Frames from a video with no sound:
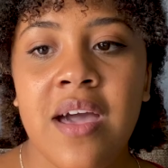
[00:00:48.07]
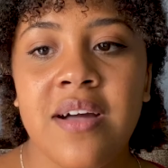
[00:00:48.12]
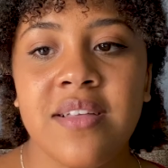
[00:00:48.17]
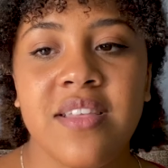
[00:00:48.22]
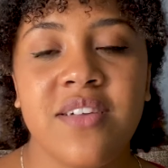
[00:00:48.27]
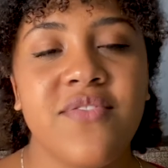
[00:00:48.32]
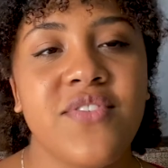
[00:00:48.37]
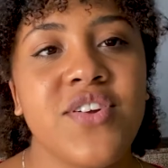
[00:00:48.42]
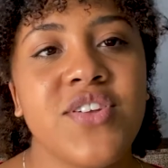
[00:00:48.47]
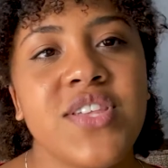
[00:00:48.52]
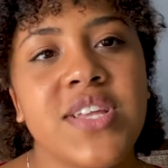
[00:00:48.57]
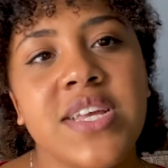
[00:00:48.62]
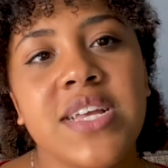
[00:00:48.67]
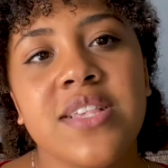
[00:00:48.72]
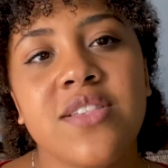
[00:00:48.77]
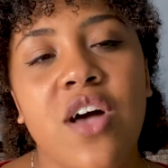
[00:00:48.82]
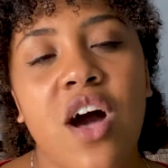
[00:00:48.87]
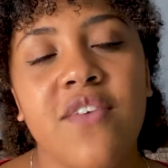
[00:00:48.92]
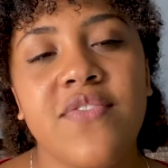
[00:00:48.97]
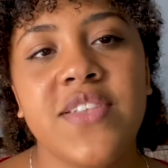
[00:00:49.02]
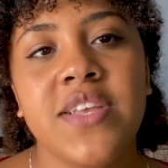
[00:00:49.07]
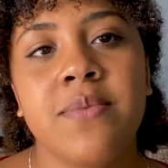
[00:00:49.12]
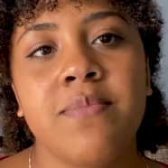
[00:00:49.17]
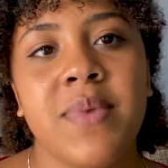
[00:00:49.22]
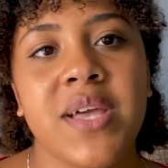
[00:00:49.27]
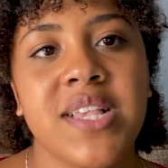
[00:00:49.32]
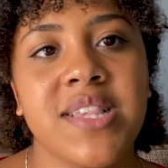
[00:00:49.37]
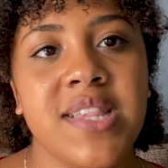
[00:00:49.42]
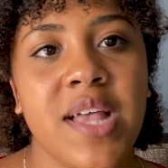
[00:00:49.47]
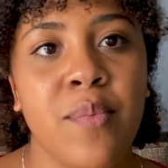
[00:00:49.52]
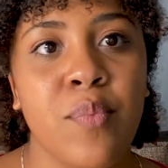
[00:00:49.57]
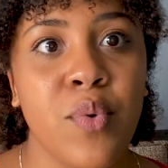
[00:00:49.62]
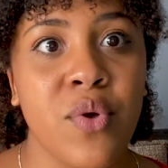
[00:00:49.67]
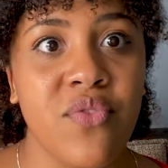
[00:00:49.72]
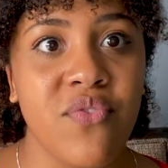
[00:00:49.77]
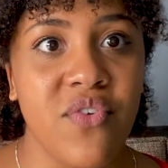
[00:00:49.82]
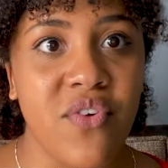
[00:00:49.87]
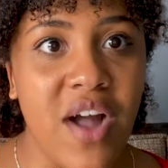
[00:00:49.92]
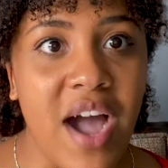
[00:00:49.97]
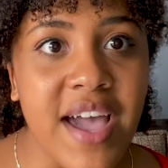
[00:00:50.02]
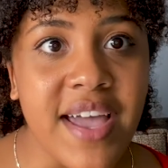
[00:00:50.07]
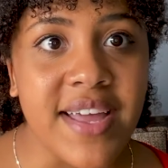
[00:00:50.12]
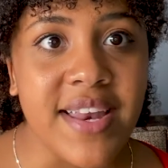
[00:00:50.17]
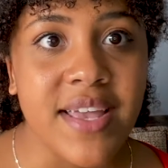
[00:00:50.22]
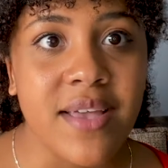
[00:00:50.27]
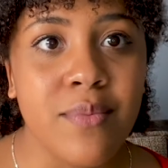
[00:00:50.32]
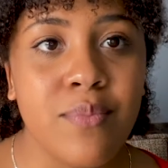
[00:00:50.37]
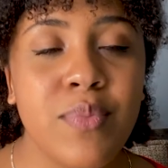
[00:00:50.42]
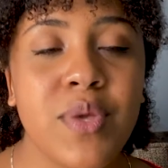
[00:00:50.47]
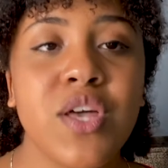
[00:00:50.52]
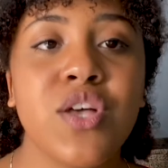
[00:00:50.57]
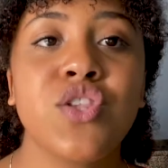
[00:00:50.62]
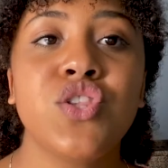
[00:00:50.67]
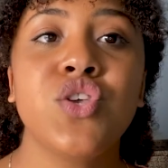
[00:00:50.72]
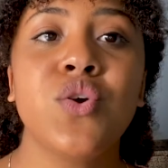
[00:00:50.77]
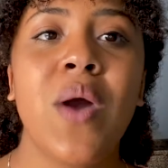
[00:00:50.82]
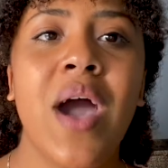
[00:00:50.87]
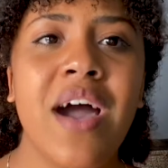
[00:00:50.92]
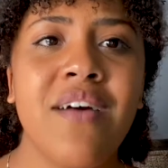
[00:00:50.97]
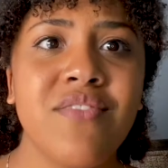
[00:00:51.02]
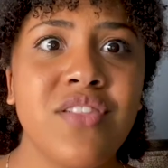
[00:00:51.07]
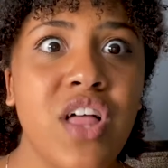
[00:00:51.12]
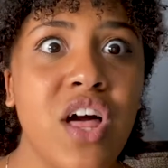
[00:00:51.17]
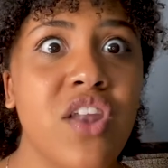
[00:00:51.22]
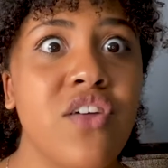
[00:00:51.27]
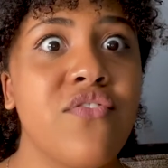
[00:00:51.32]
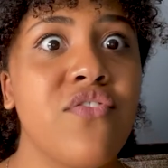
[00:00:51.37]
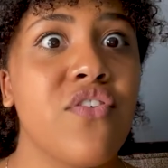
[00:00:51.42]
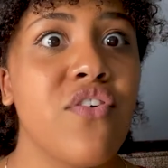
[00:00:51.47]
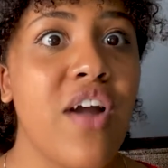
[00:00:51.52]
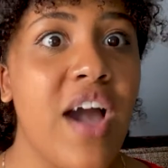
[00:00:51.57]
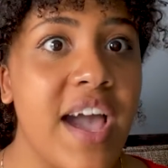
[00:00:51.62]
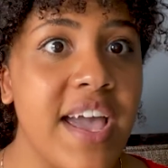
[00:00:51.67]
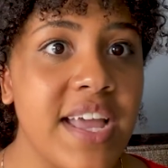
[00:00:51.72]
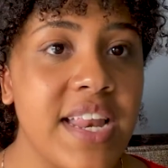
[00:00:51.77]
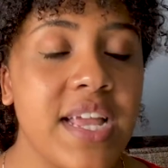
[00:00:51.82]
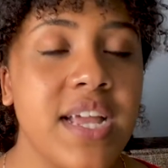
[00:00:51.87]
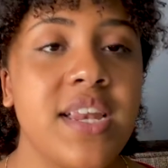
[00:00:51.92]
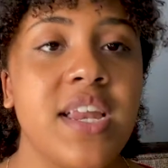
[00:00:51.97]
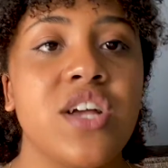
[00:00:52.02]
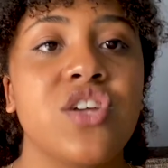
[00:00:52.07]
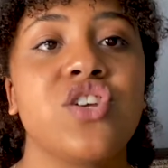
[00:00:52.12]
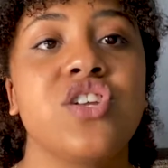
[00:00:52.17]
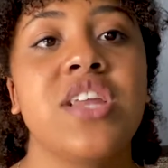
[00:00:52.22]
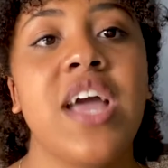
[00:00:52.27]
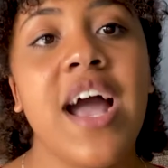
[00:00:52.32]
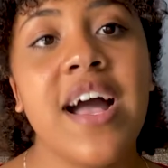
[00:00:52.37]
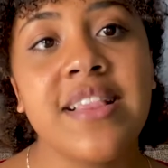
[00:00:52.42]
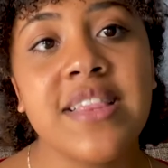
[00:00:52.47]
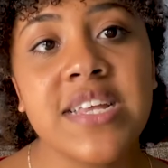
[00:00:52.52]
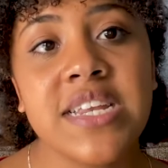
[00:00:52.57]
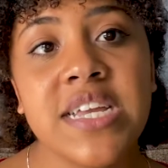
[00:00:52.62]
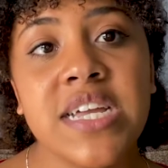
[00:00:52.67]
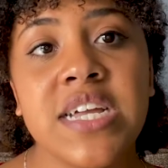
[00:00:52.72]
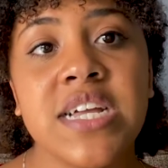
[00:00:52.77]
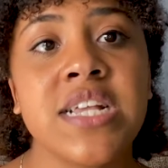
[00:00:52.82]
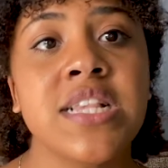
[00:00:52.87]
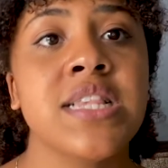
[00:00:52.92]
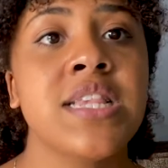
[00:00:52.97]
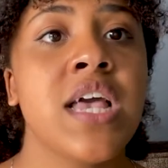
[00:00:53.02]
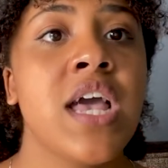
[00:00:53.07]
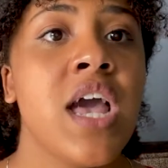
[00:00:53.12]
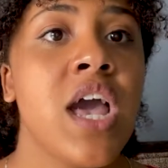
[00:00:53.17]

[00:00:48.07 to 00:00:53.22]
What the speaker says: Diversity is often mixed up with variety because you have a lot of variety in nationalities,